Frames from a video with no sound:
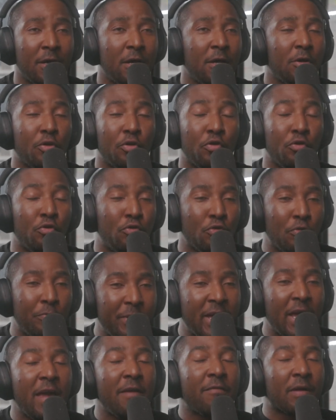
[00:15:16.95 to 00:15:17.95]
You
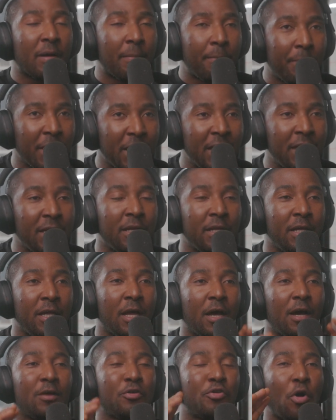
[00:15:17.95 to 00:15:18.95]
behave completely,
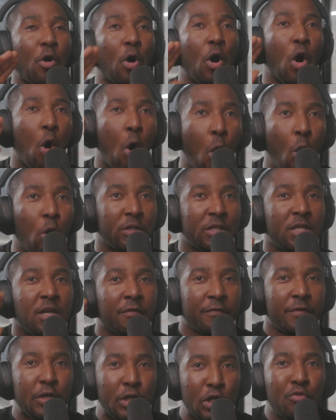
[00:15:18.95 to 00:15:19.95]
you're a whole
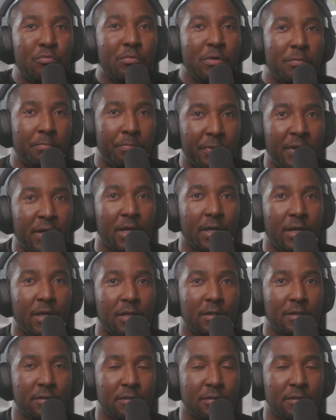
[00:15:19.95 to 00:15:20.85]
different human being.